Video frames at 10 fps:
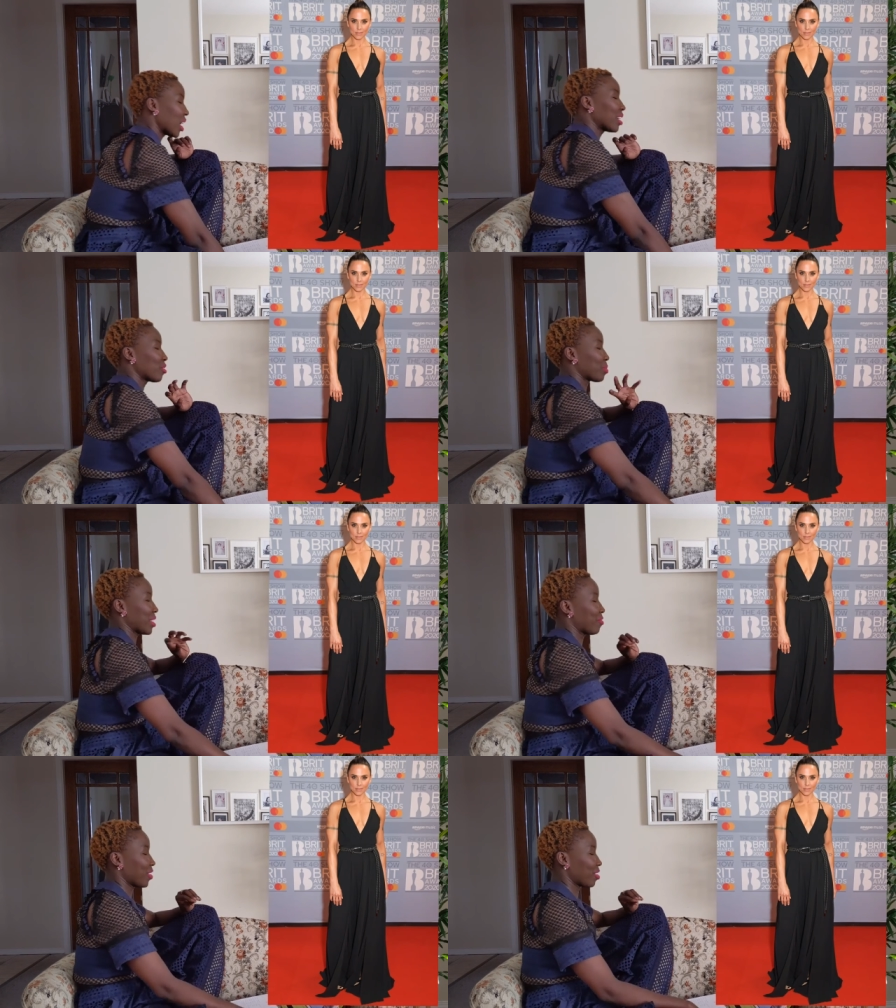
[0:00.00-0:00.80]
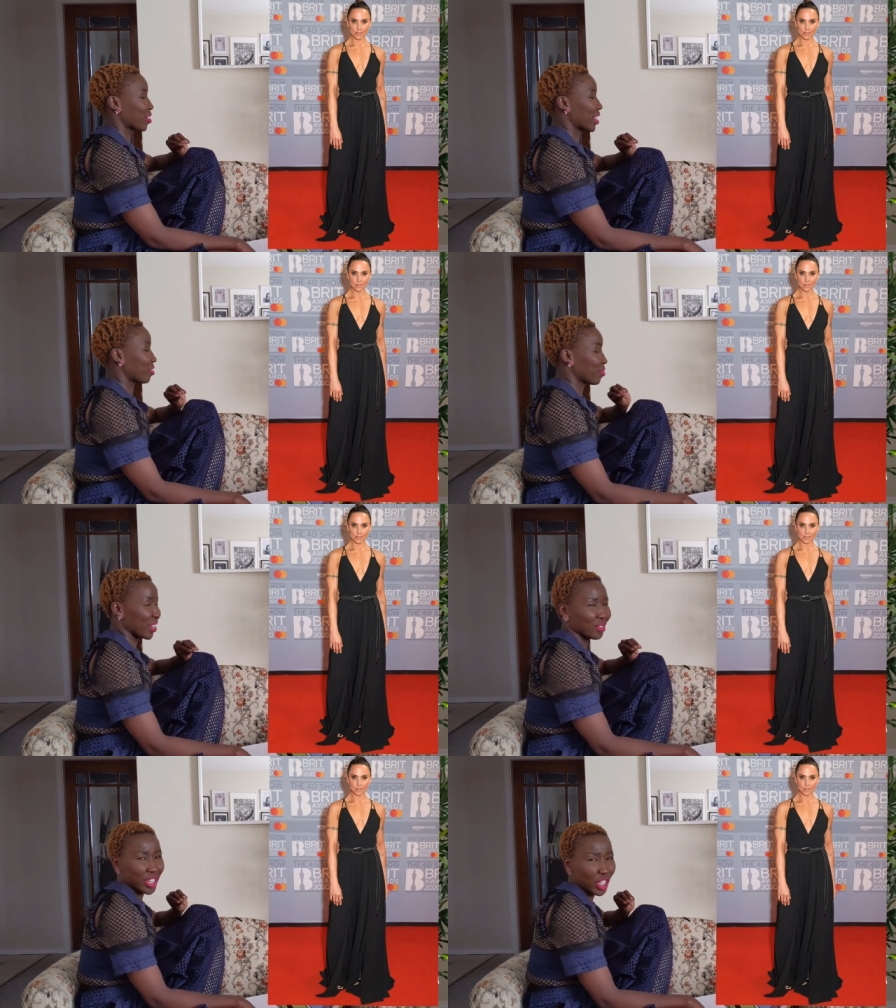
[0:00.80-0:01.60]
of my
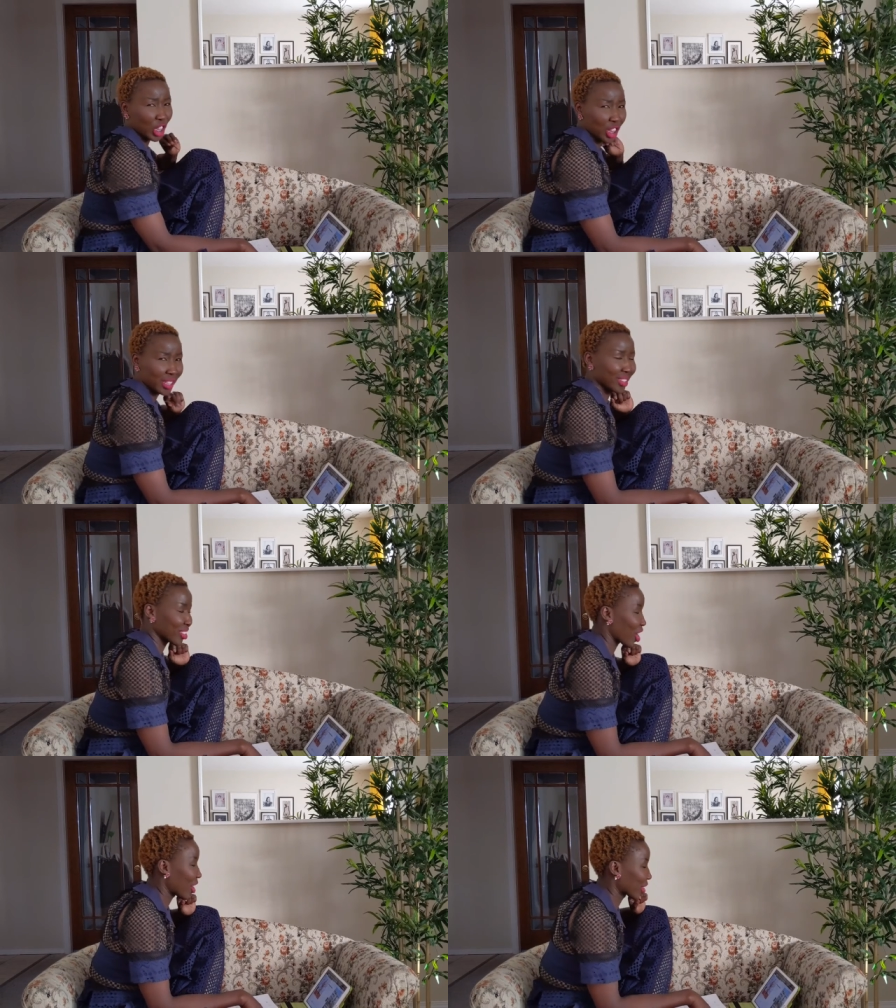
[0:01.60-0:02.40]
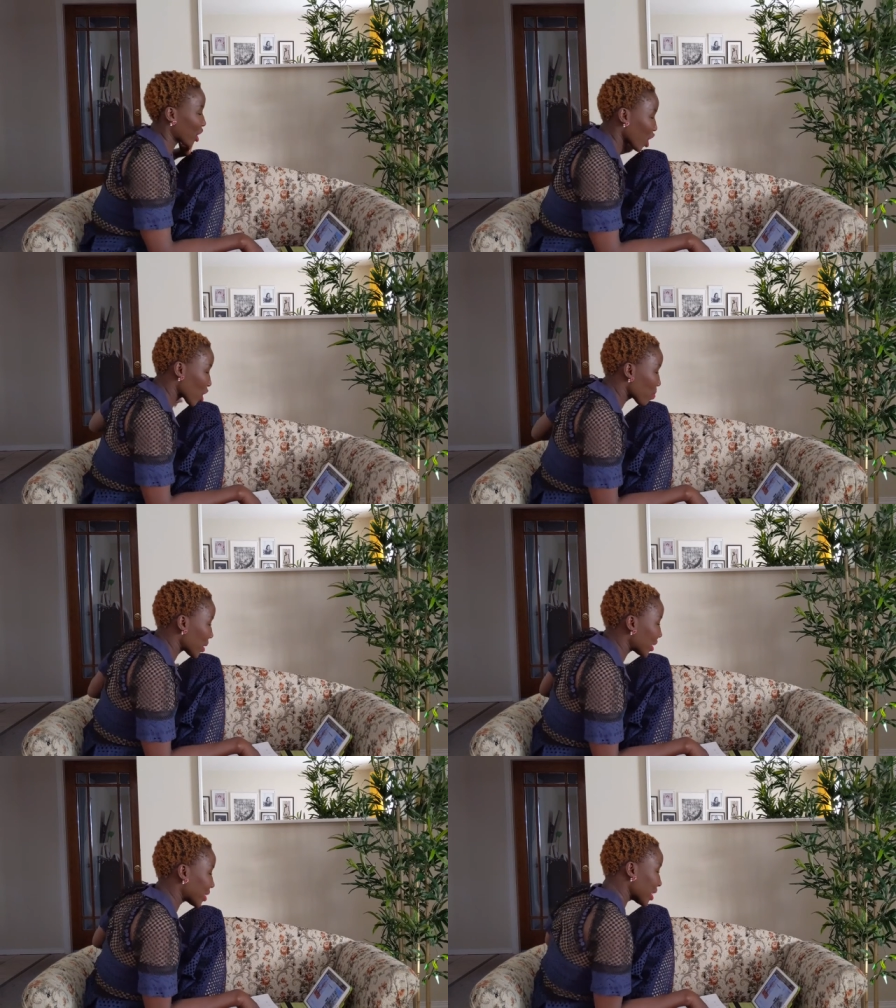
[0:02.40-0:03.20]
favorite looks on the
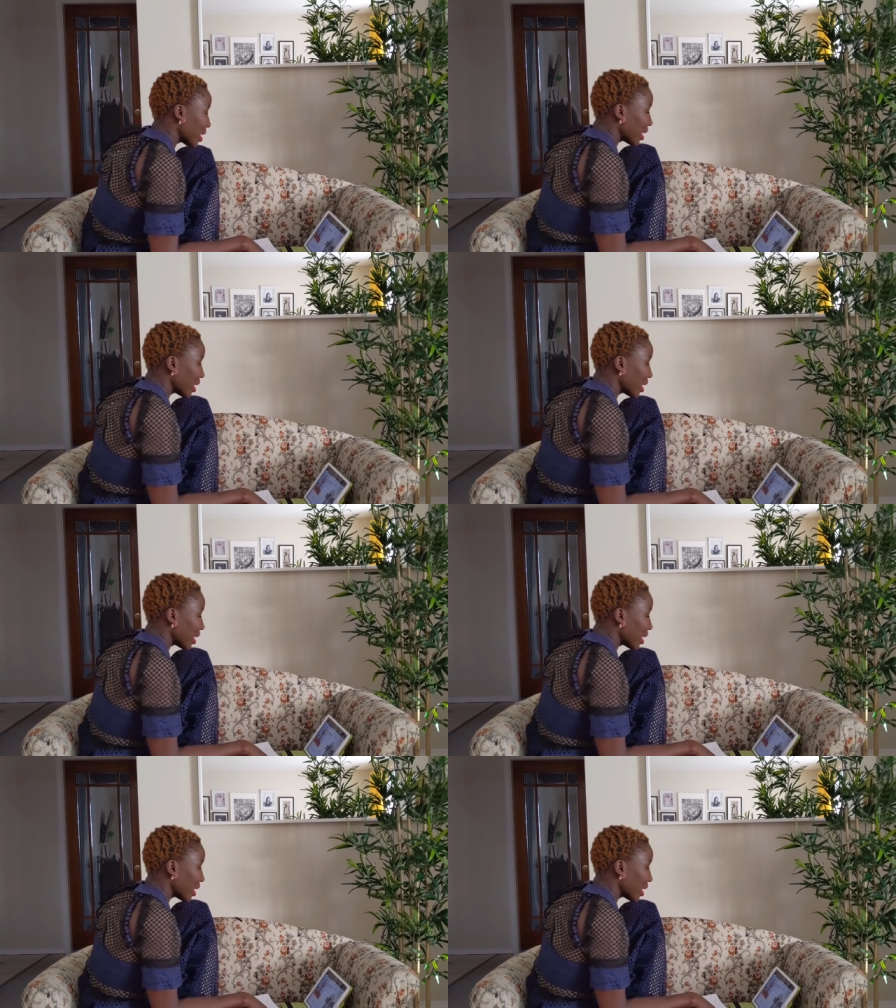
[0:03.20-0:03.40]
carpet